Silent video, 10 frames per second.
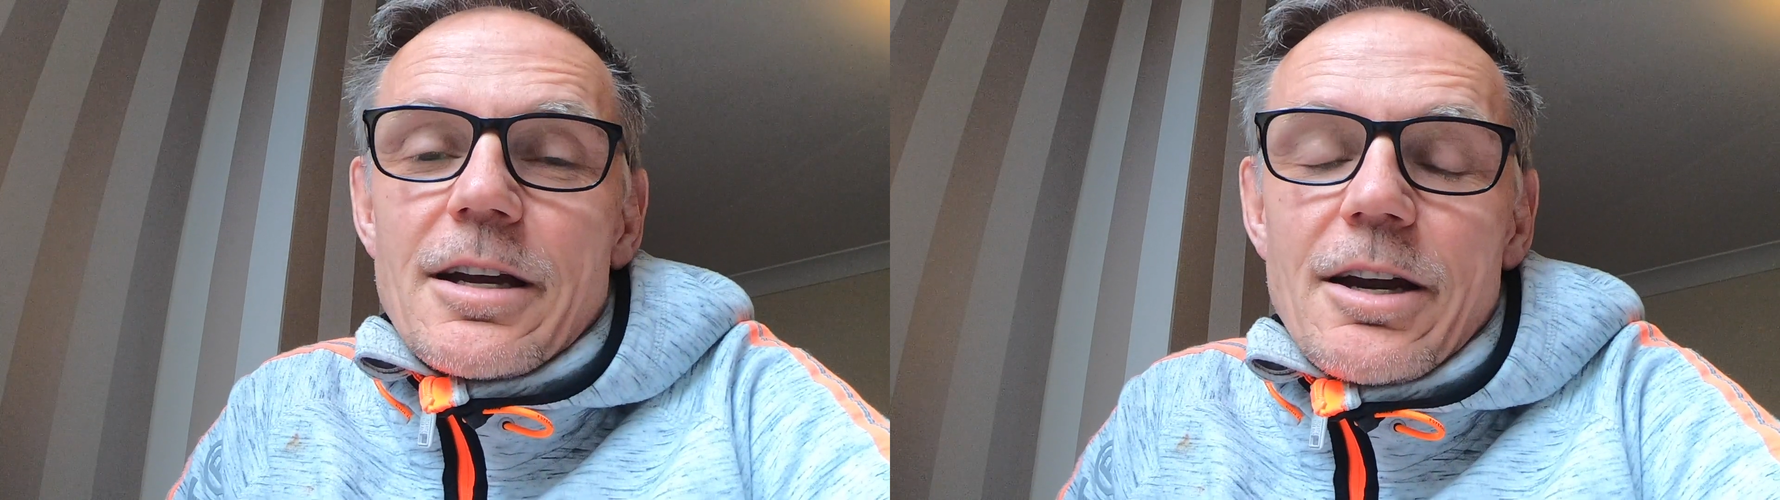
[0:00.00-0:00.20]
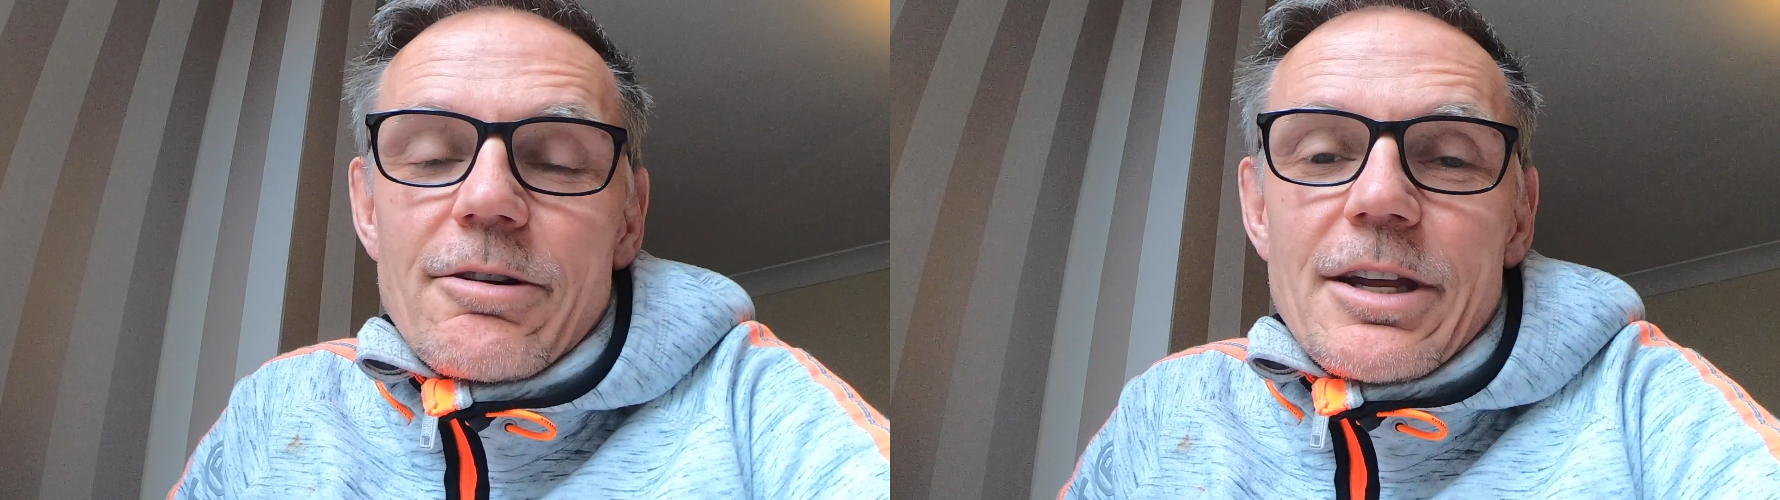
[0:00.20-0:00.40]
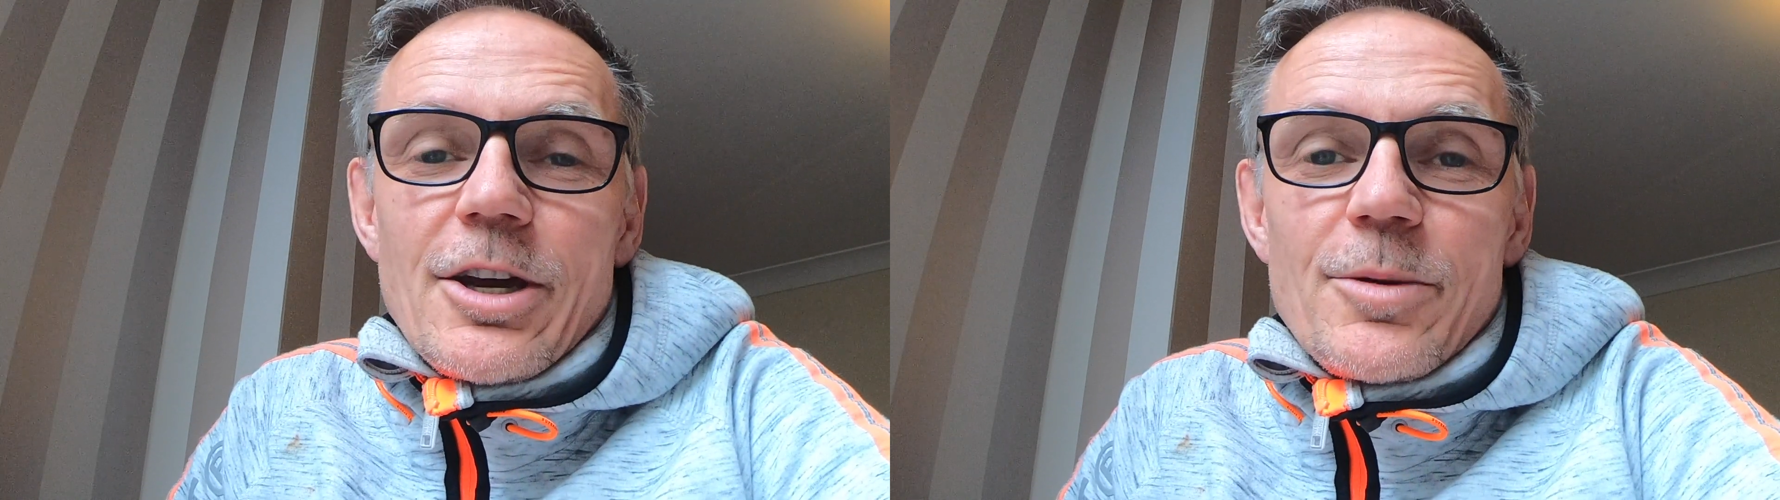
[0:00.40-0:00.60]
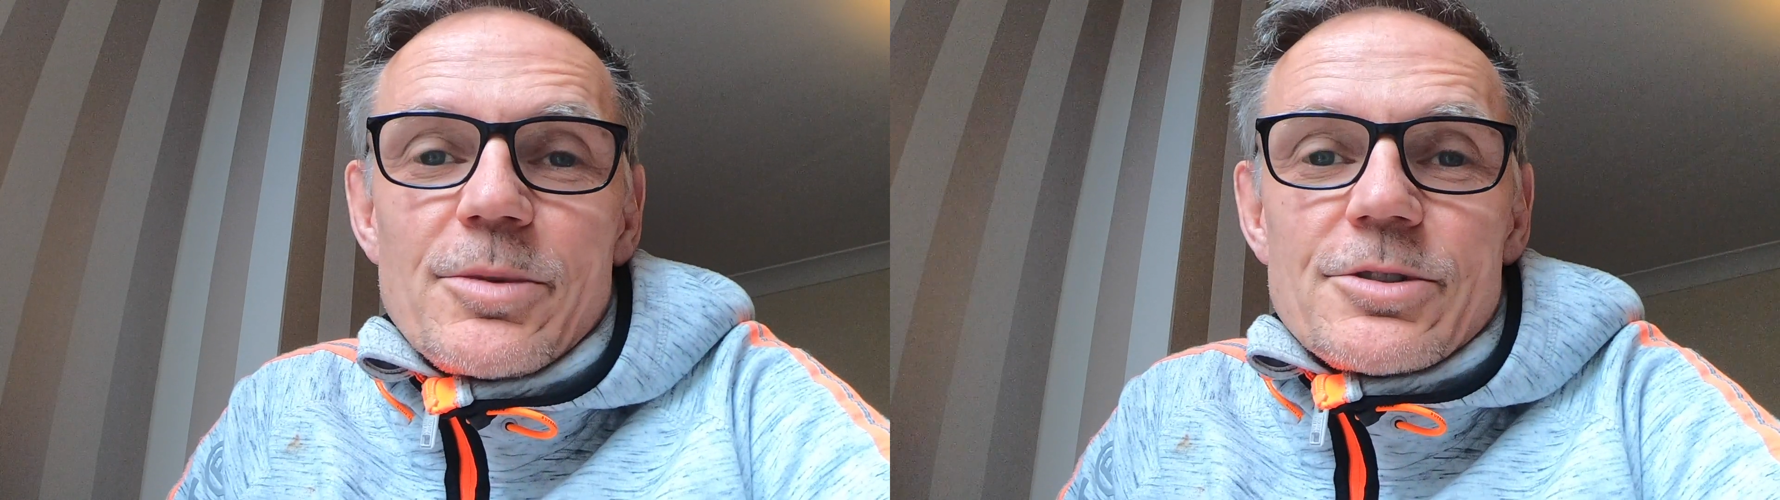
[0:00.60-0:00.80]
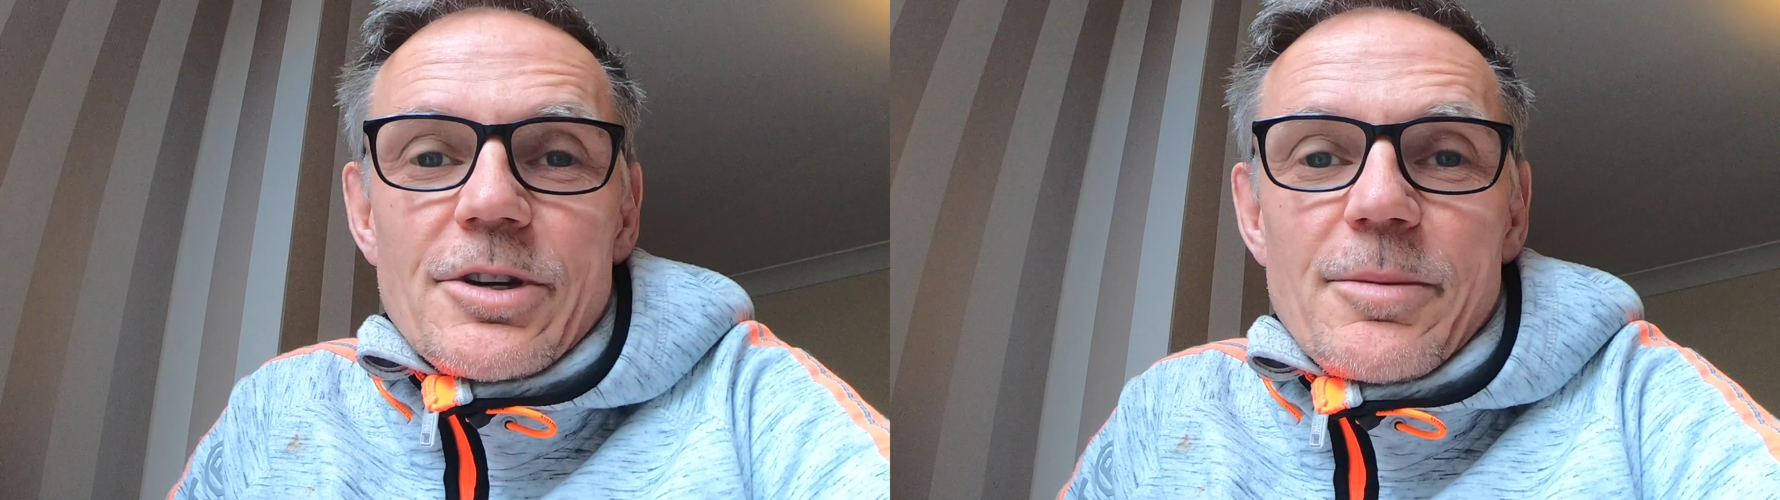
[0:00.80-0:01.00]
I really hope
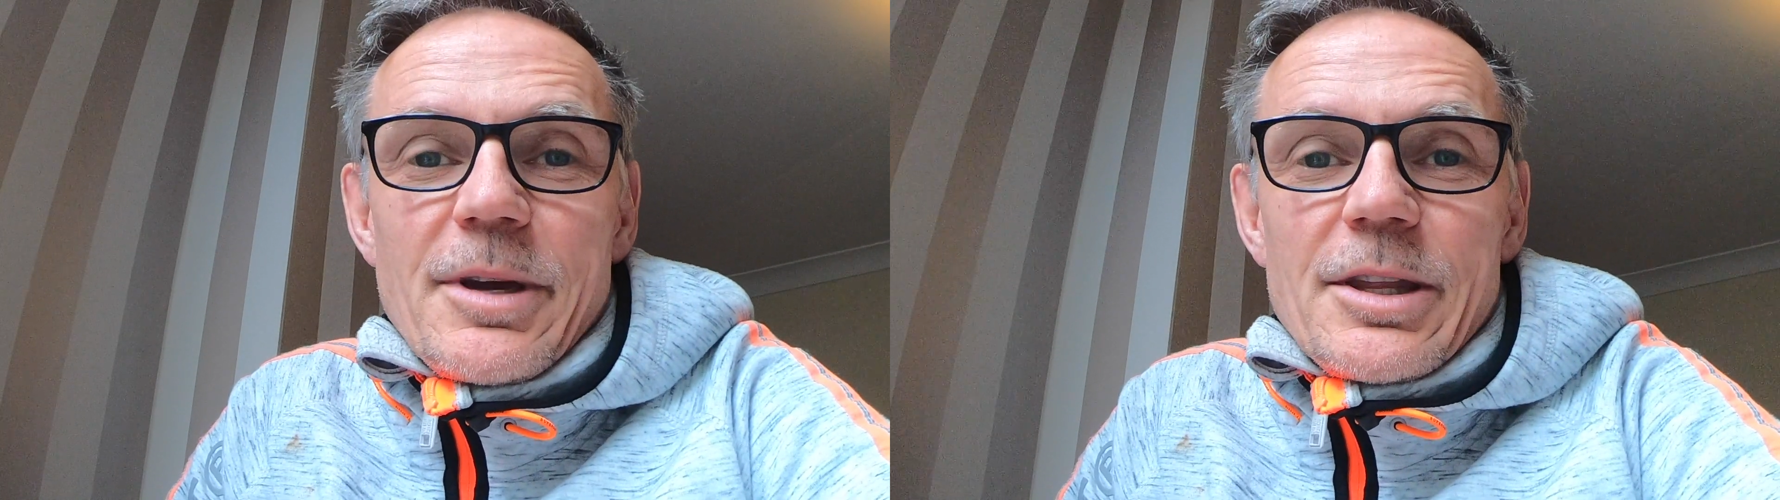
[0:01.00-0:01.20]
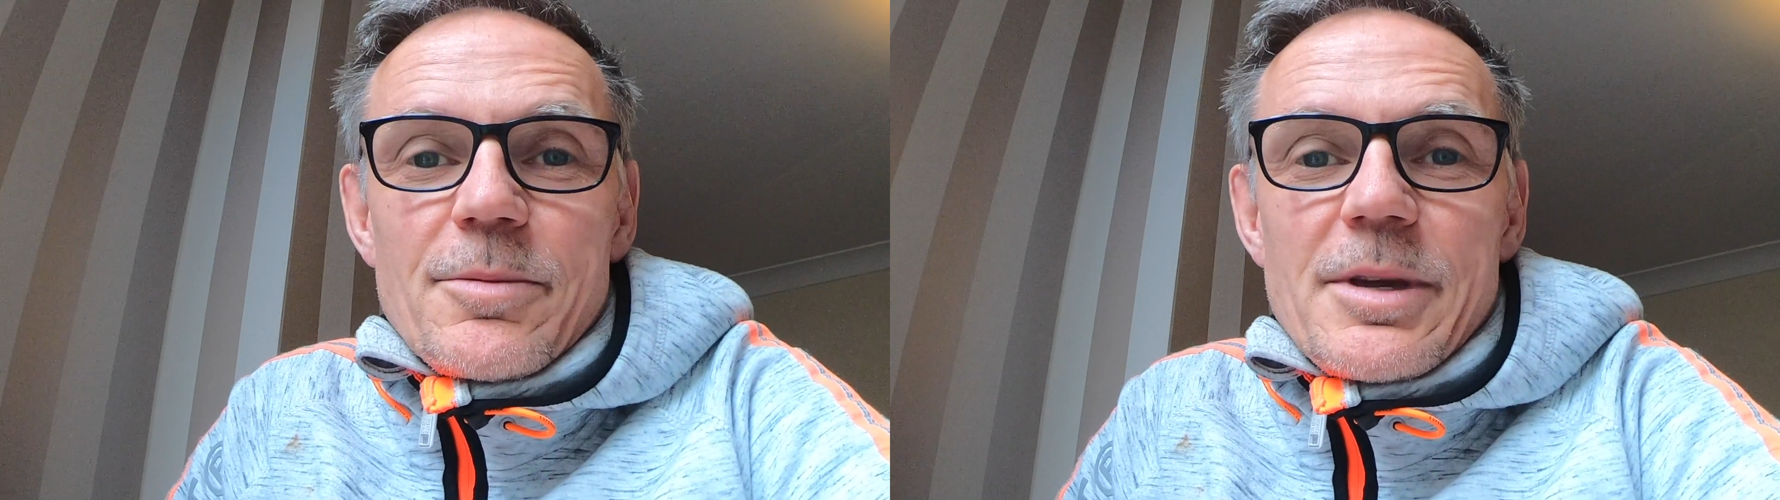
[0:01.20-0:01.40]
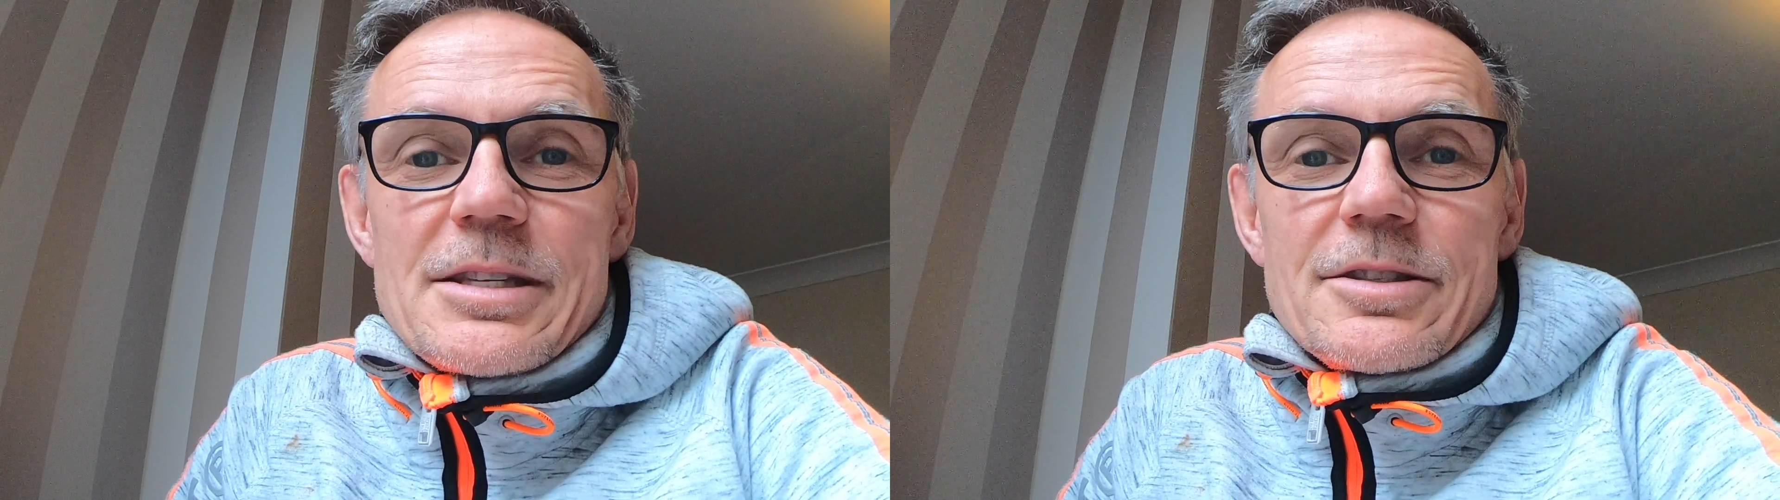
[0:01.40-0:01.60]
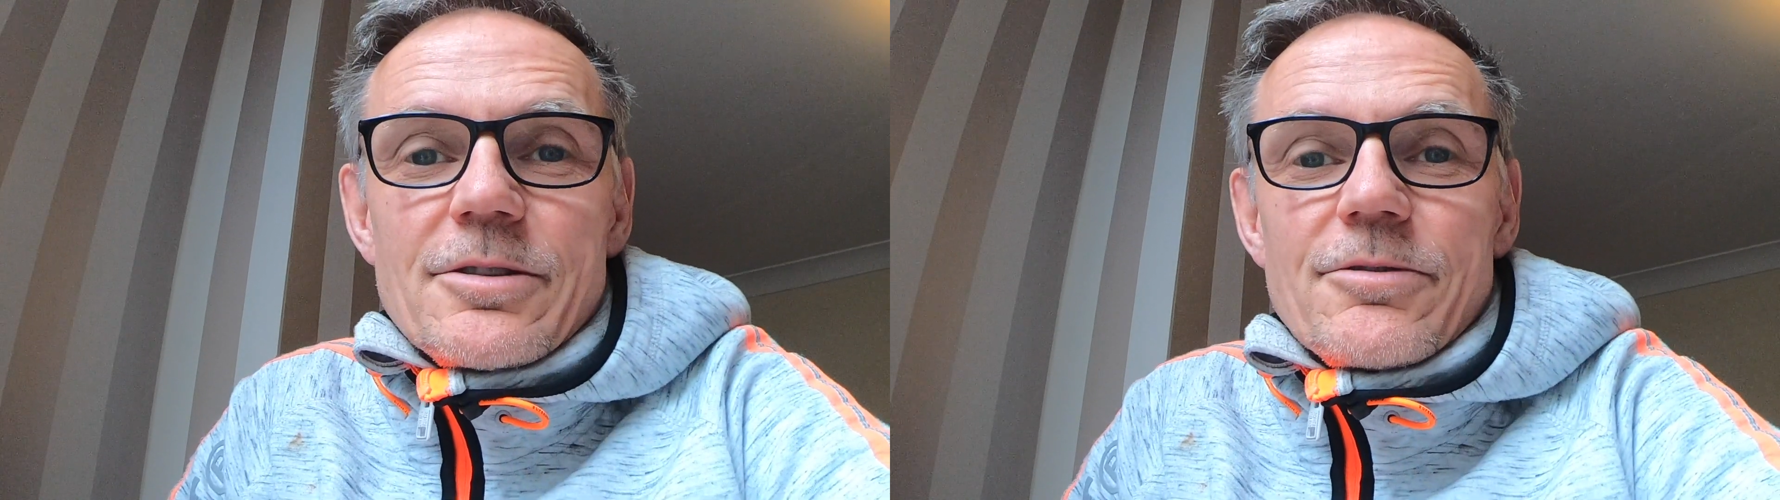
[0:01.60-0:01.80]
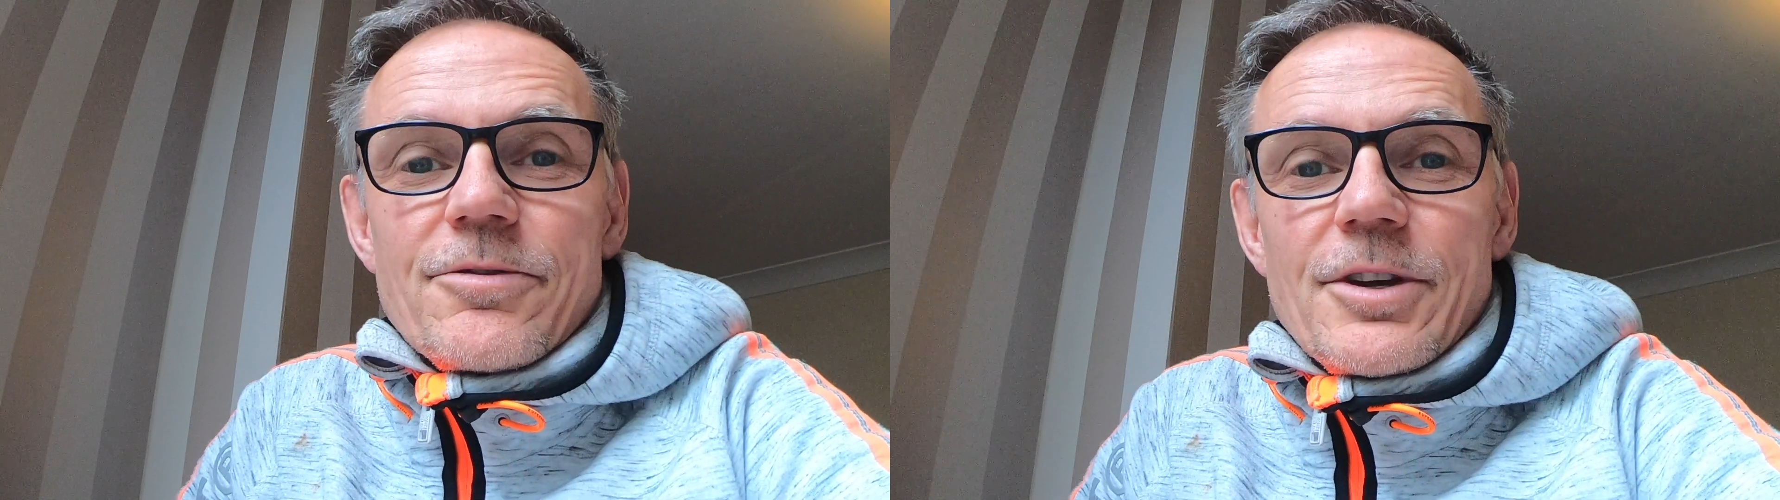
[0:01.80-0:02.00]
you're trying to make the best
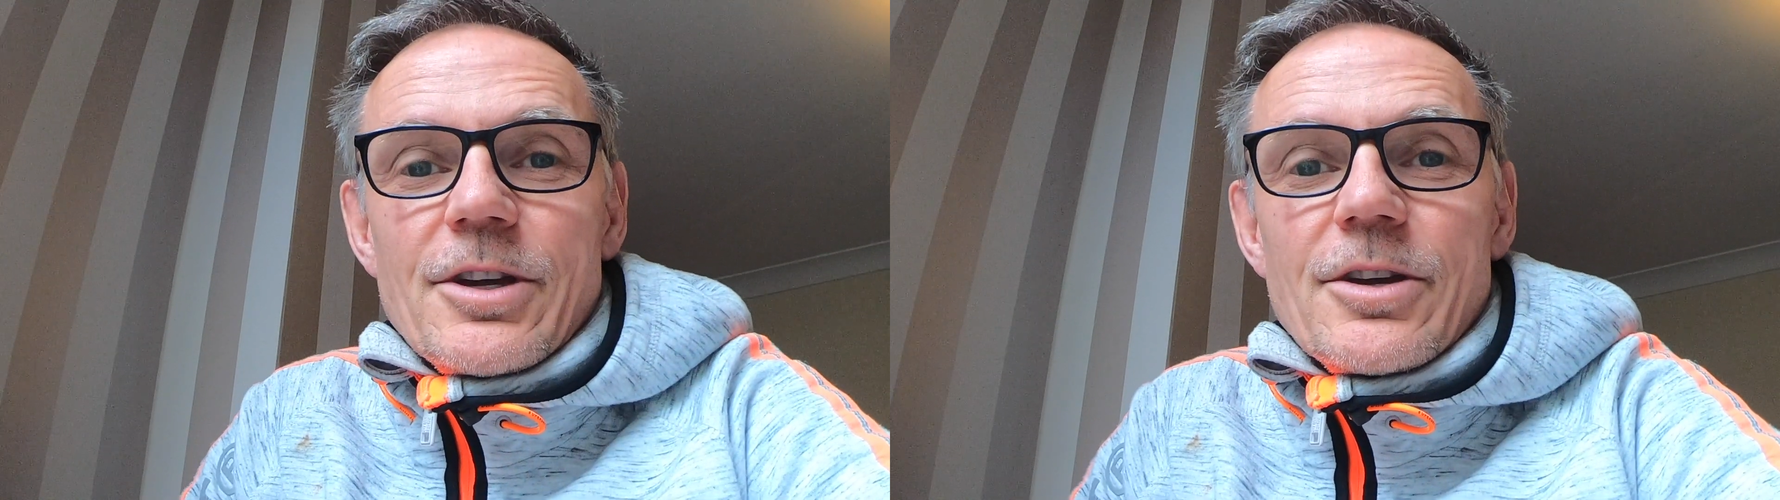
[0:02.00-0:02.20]
of